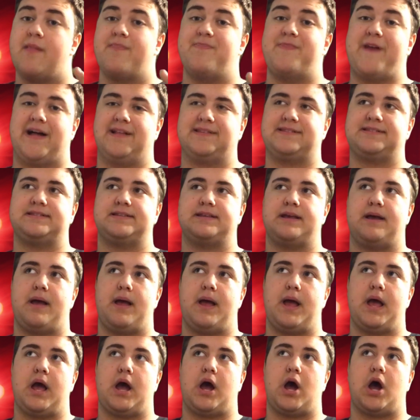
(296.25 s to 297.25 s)
That's
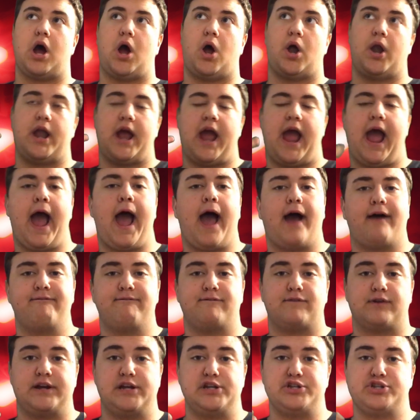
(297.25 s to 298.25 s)
on
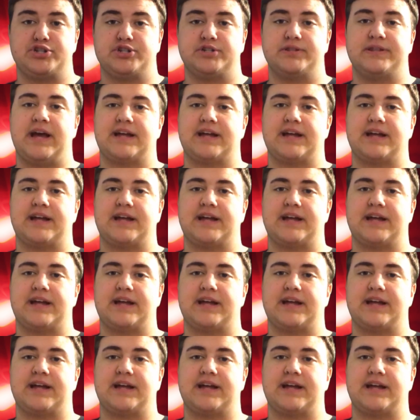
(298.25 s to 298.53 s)
average.